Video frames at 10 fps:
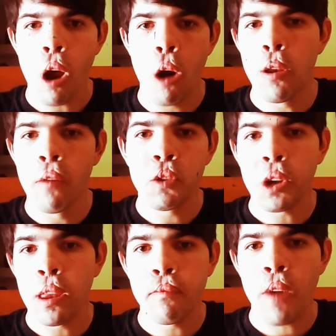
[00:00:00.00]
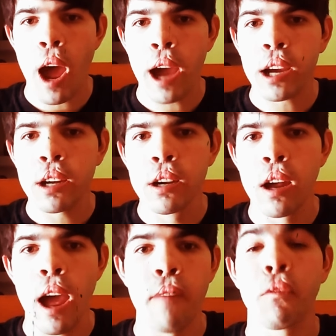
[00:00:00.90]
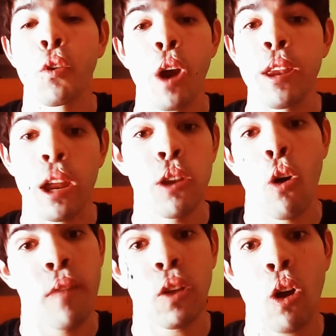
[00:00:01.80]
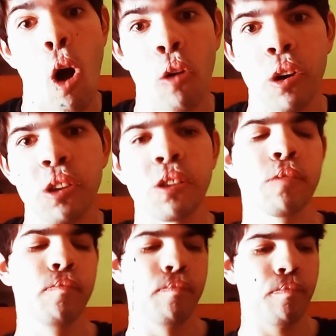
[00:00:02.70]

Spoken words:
our number's on the back, and pray that you don't have to call us."